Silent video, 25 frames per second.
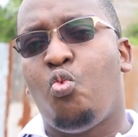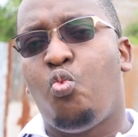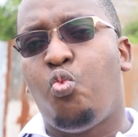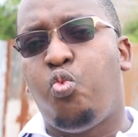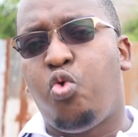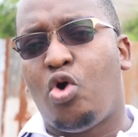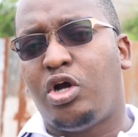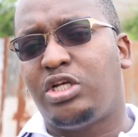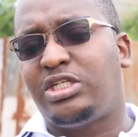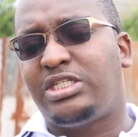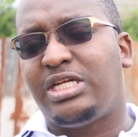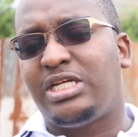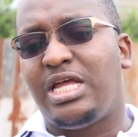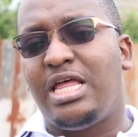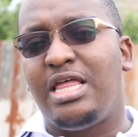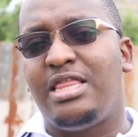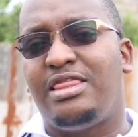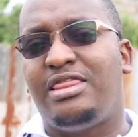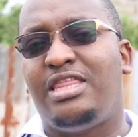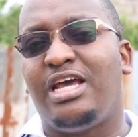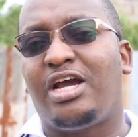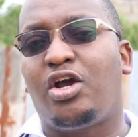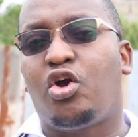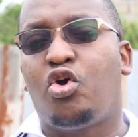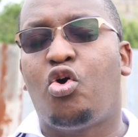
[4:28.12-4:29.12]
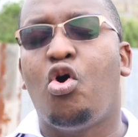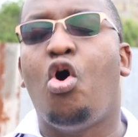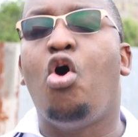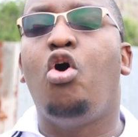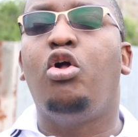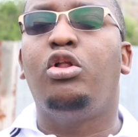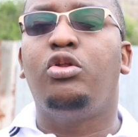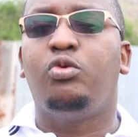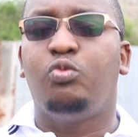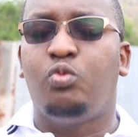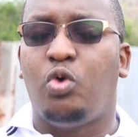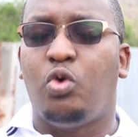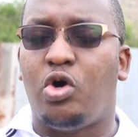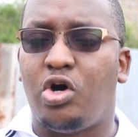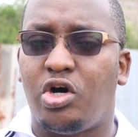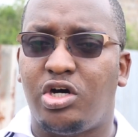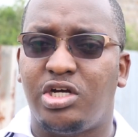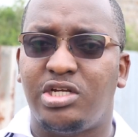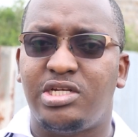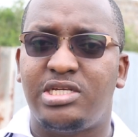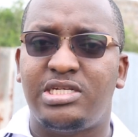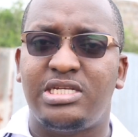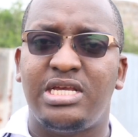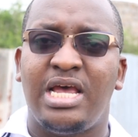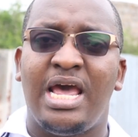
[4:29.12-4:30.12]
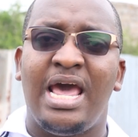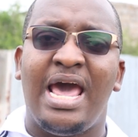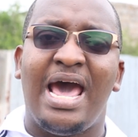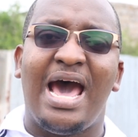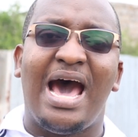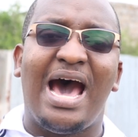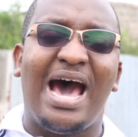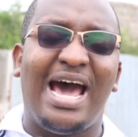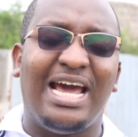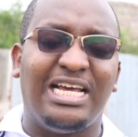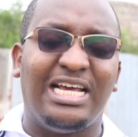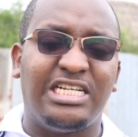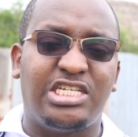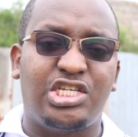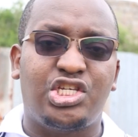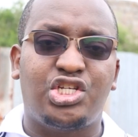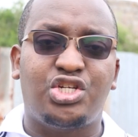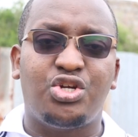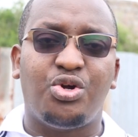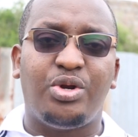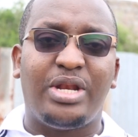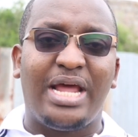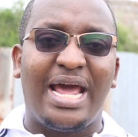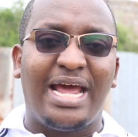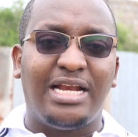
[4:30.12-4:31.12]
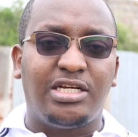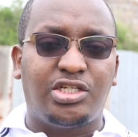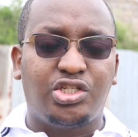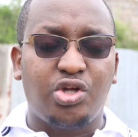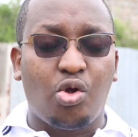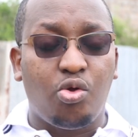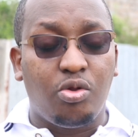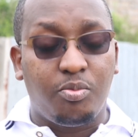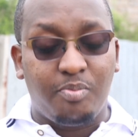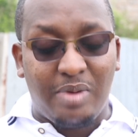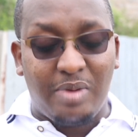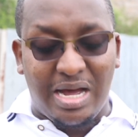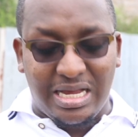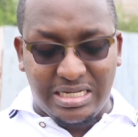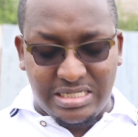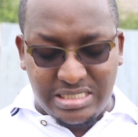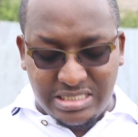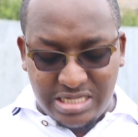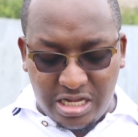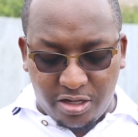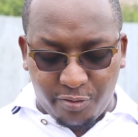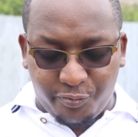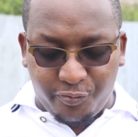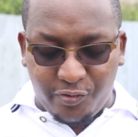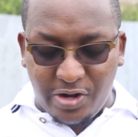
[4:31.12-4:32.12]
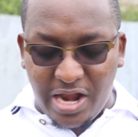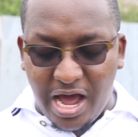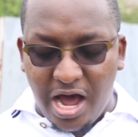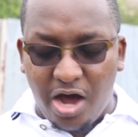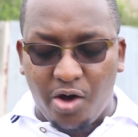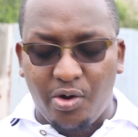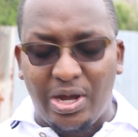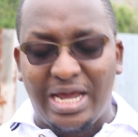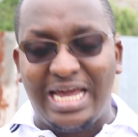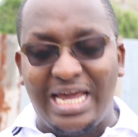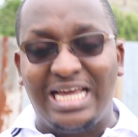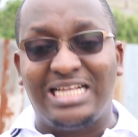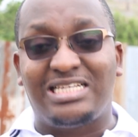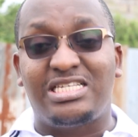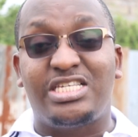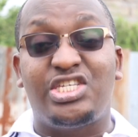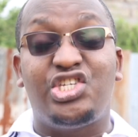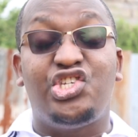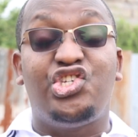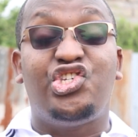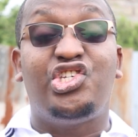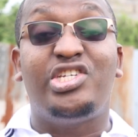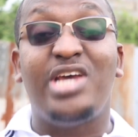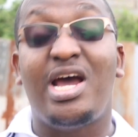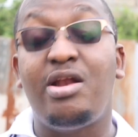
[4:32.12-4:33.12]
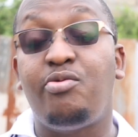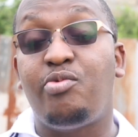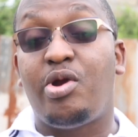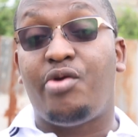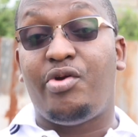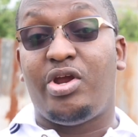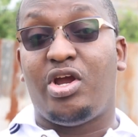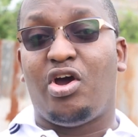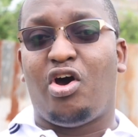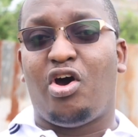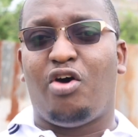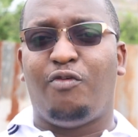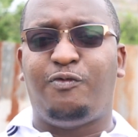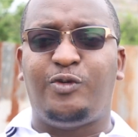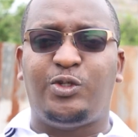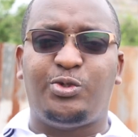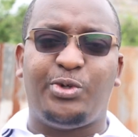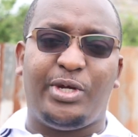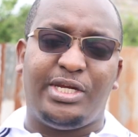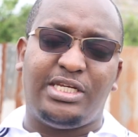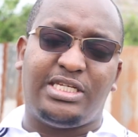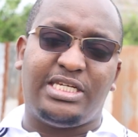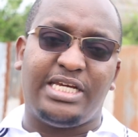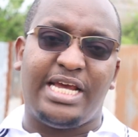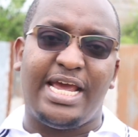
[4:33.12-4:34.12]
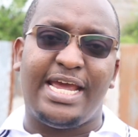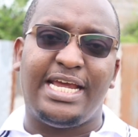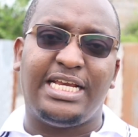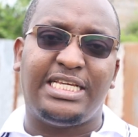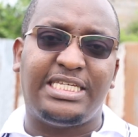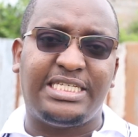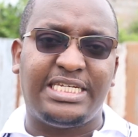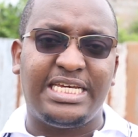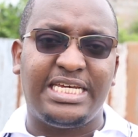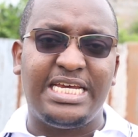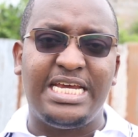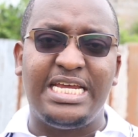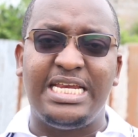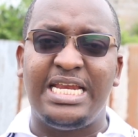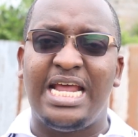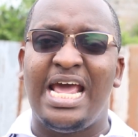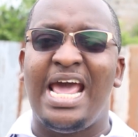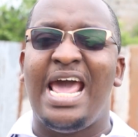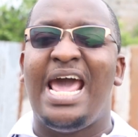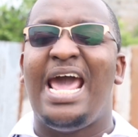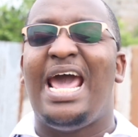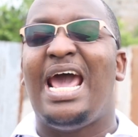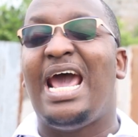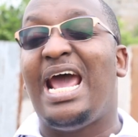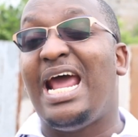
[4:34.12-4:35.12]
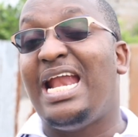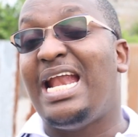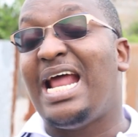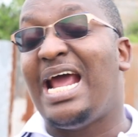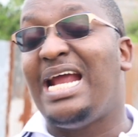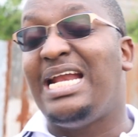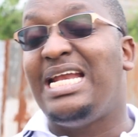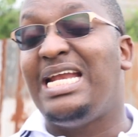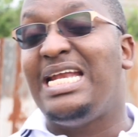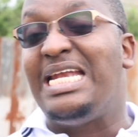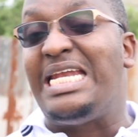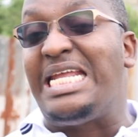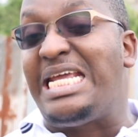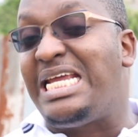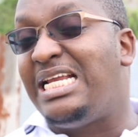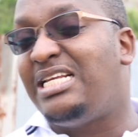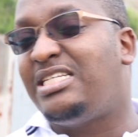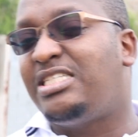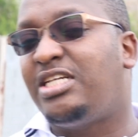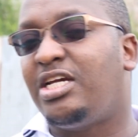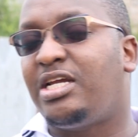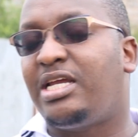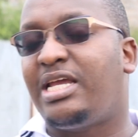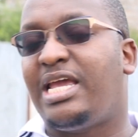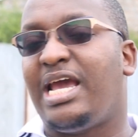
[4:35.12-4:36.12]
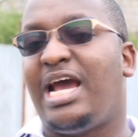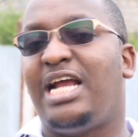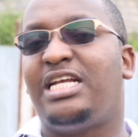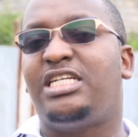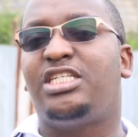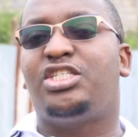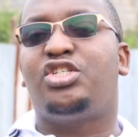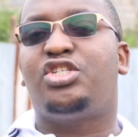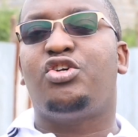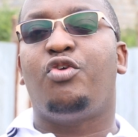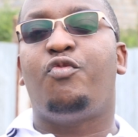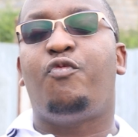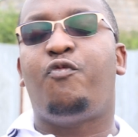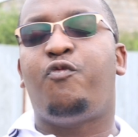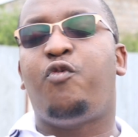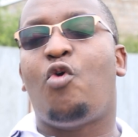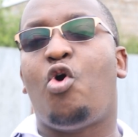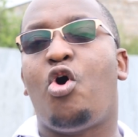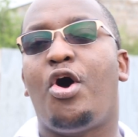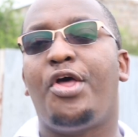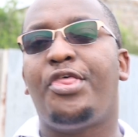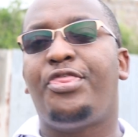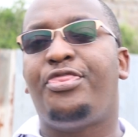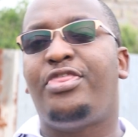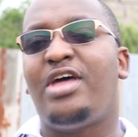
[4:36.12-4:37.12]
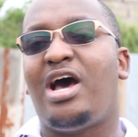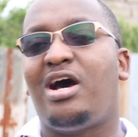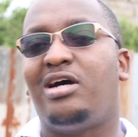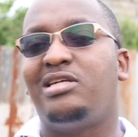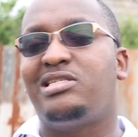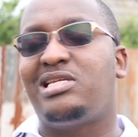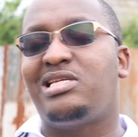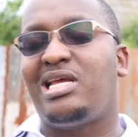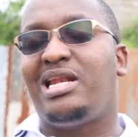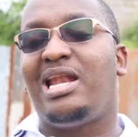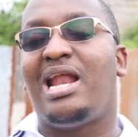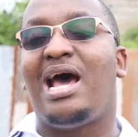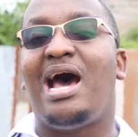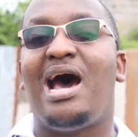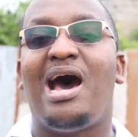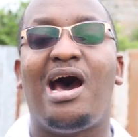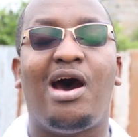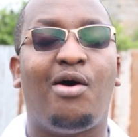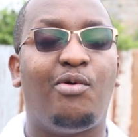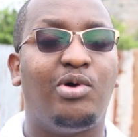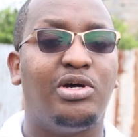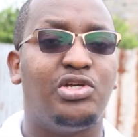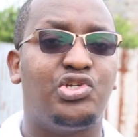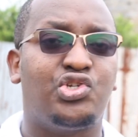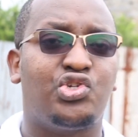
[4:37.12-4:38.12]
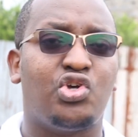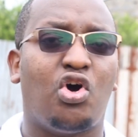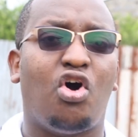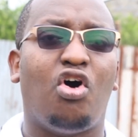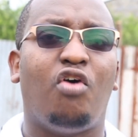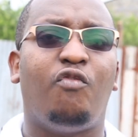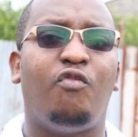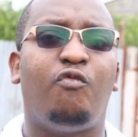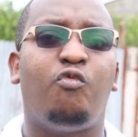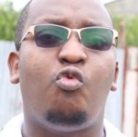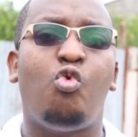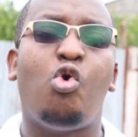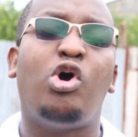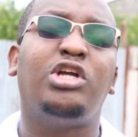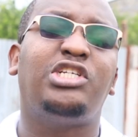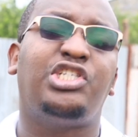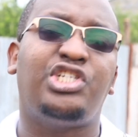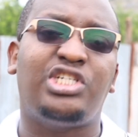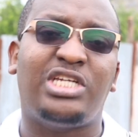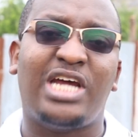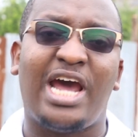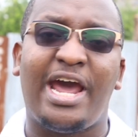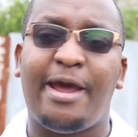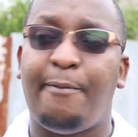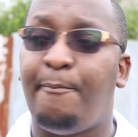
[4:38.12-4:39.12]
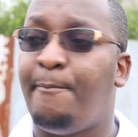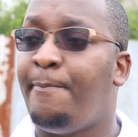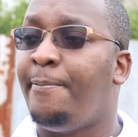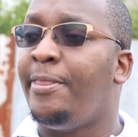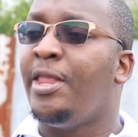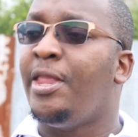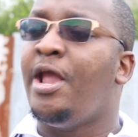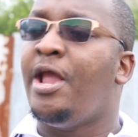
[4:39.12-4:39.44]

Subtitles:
what the goal was, I stood and told myself, now it's January of 2018 and I need to get to 4,000 hours of watch time